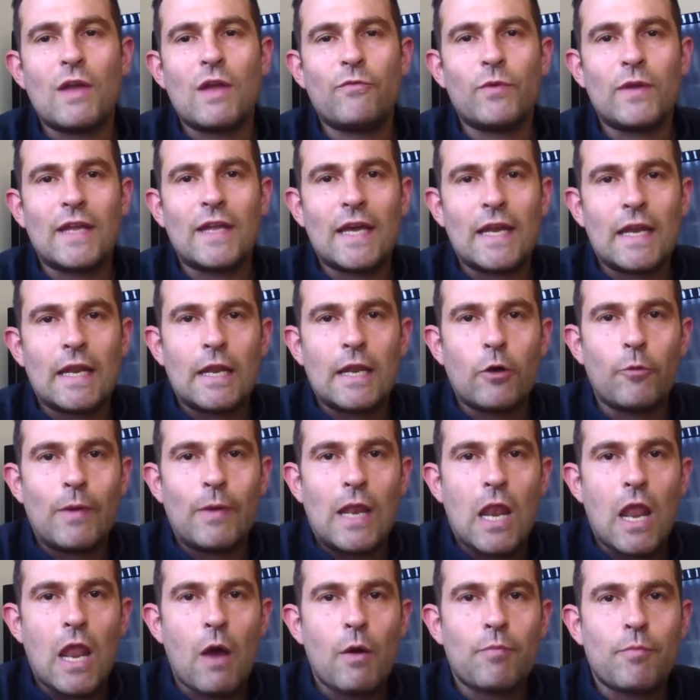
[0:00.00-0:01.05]
If we can get a little
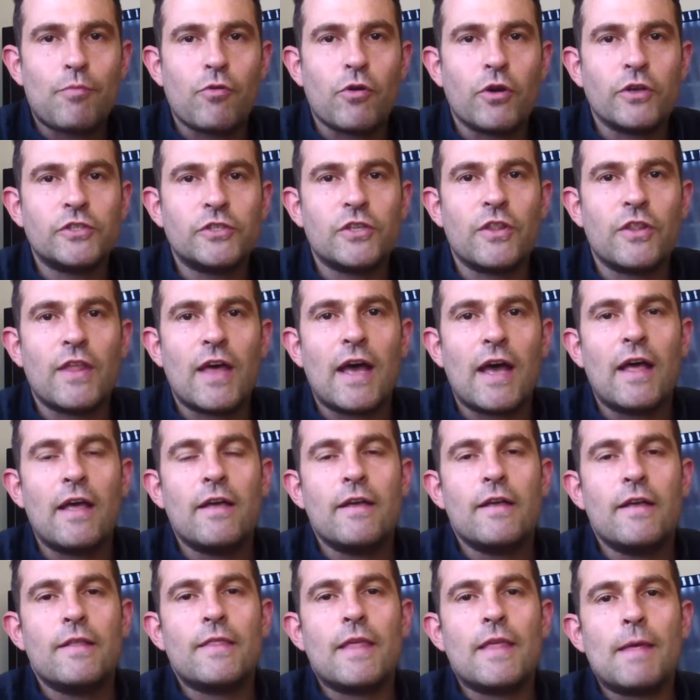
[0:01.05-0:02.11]
bit lower price than that,
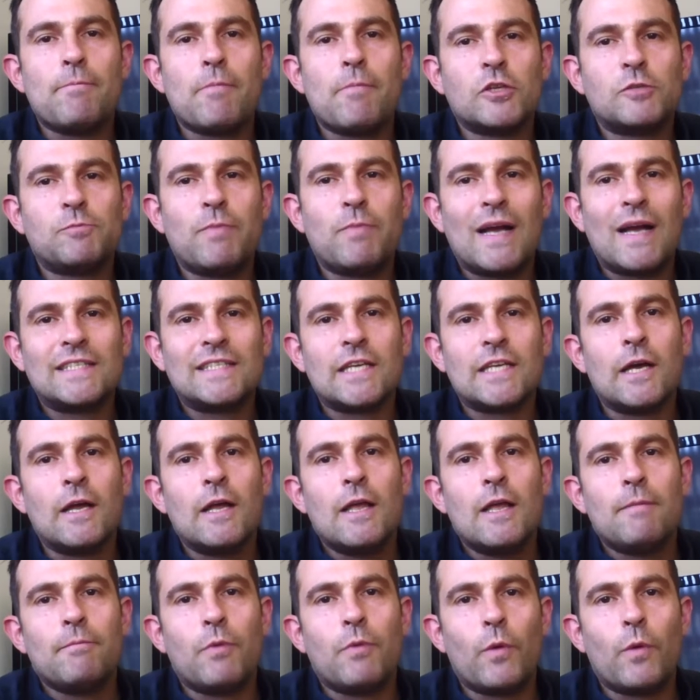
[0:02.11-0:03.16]
then much better.
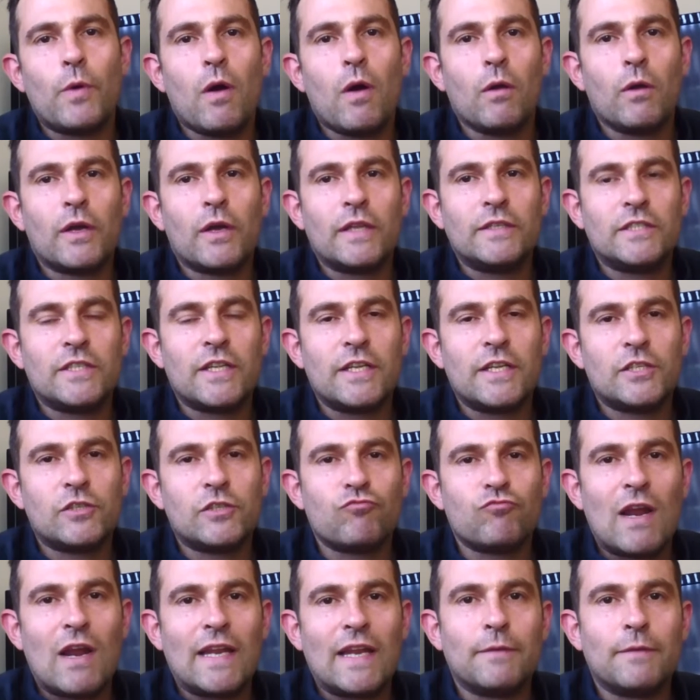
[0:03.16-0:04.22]
But we are looking to this
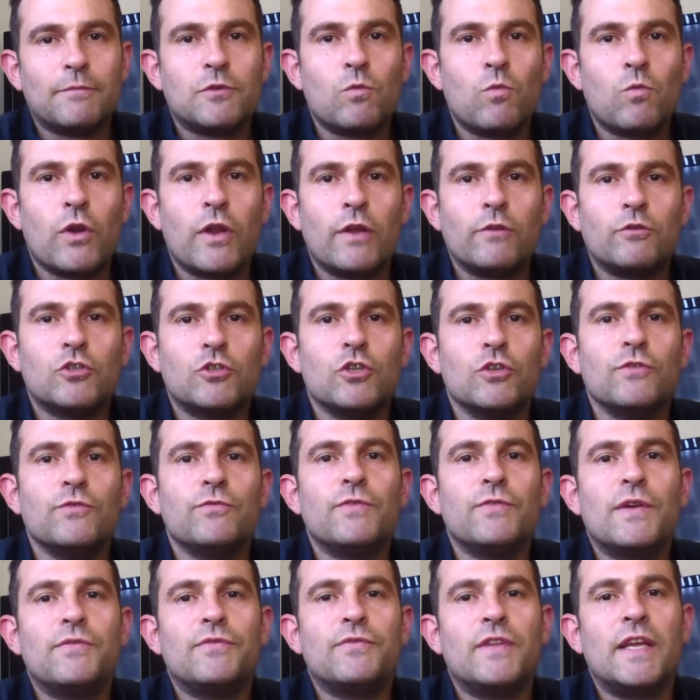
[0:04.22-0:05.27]
to rally up to
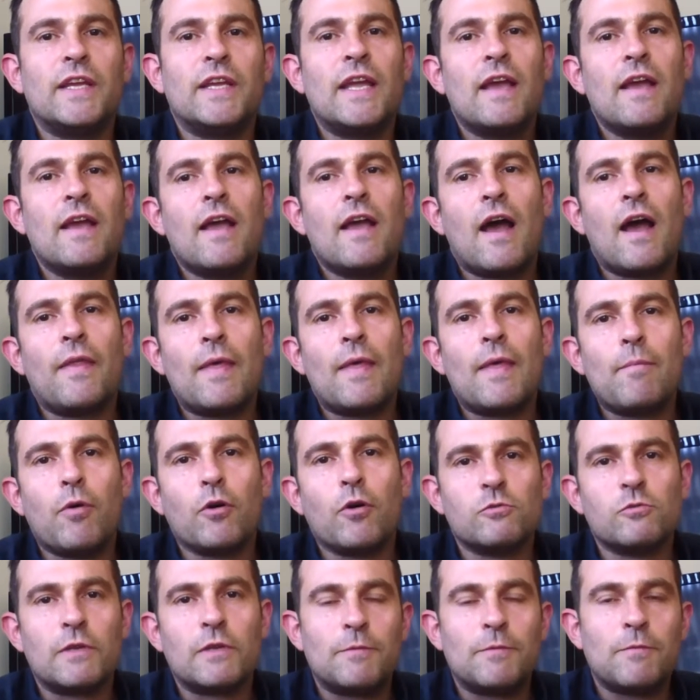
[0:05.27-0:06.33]
102.50 and then
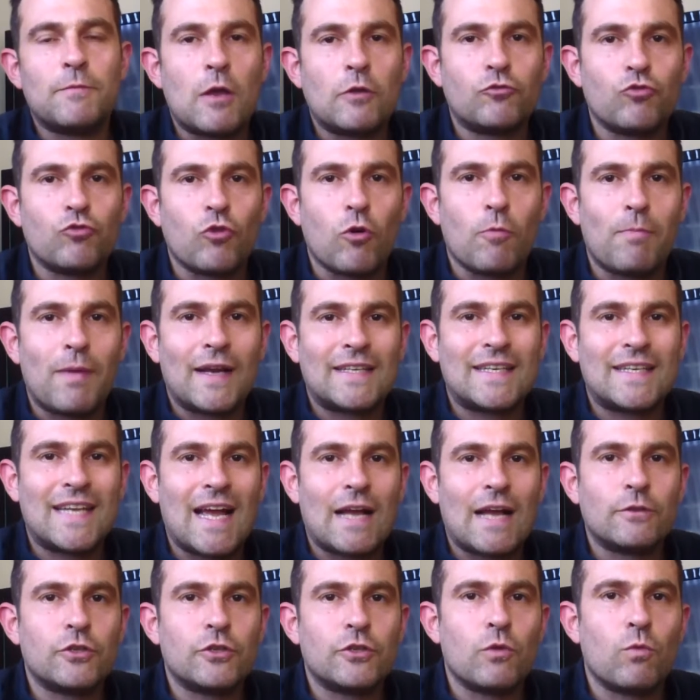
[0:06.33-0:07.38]
possibly drop back
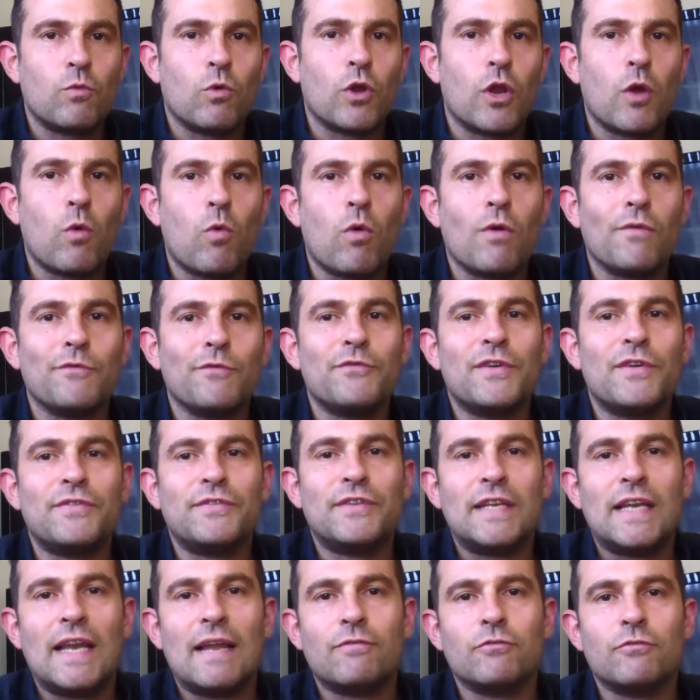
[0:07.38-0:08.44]
down to the
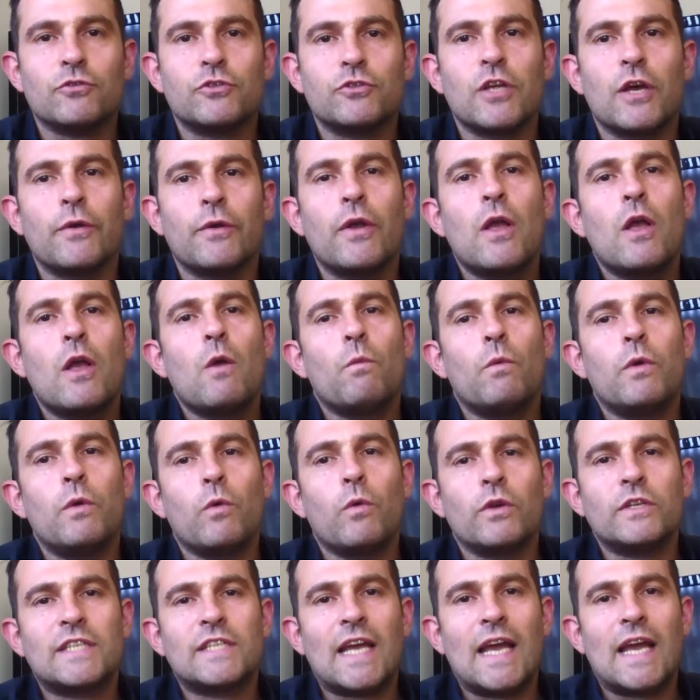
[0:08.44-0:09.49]
101.50 level. So we
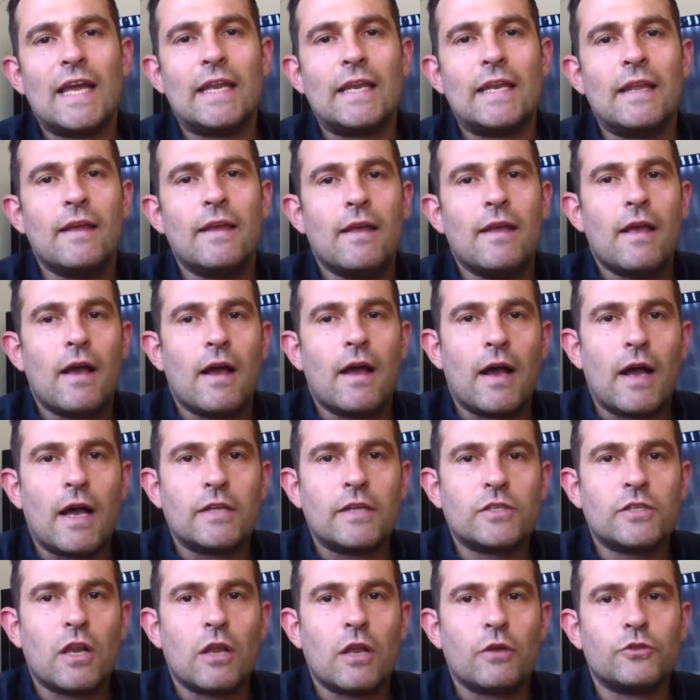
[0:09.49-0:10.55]
wanted to get in
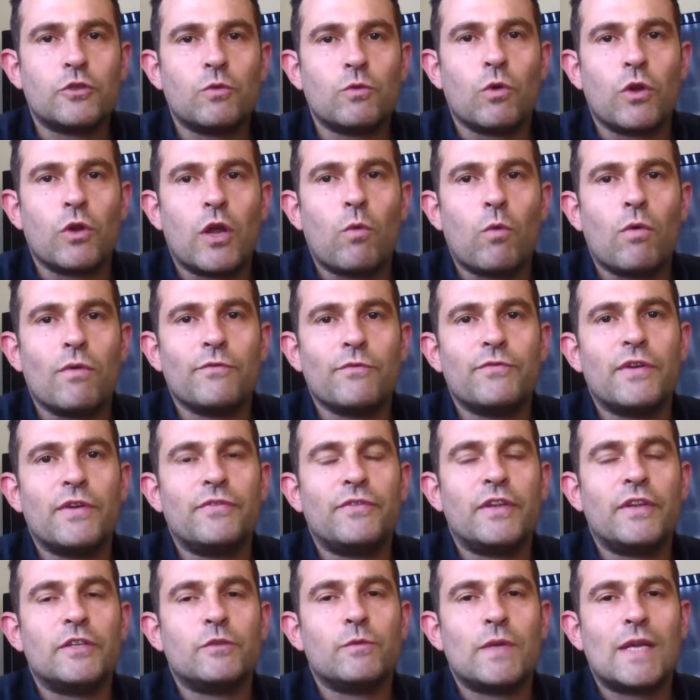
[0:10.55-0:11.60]
as close to
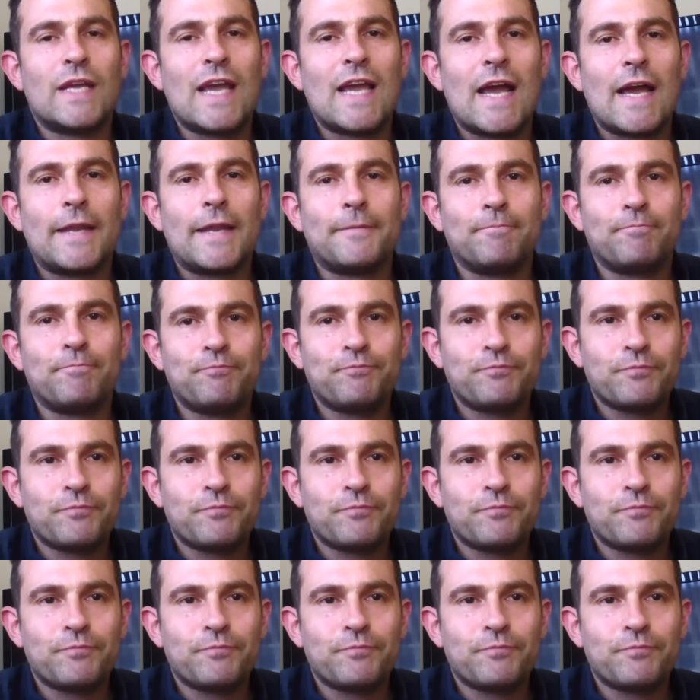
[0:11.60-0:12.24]
101.50 as we can.